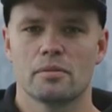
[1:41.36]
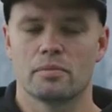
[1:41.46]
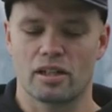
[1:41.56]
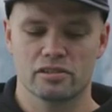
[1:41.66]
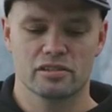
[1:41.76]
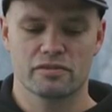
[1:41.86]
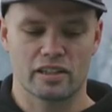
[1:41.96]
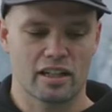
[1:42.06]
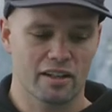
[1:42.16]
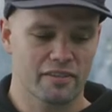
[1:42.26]
But also for the
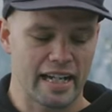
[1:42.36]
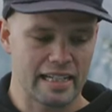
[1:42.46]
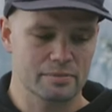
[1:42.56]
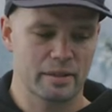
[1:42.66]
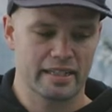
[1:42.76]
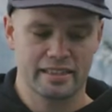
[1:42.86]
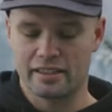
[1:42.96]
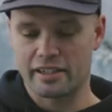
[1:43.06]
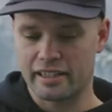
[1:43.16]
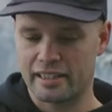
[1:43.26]
carving aspect,
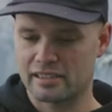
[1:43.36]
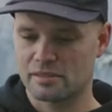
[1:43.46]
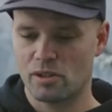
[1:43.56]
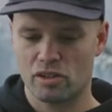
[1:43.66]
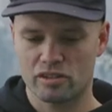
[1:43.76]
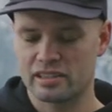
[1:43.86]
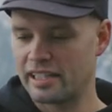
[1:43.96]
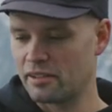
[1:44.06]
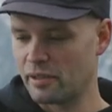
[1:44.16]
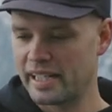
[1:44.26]
you're gonna get a smaller,
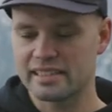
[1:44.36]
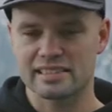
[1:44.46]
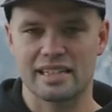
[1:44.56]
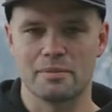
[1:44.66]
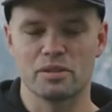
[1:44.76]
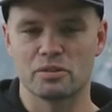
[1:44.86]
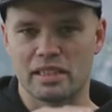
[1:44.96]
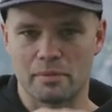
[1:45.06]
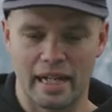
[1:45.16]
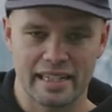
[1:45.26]
tighter radius in between
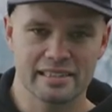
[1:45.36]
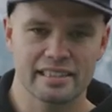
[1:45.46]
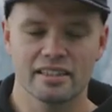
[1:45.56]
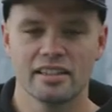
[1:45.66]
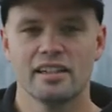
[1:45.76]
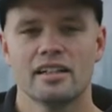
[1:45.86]
the bindings here,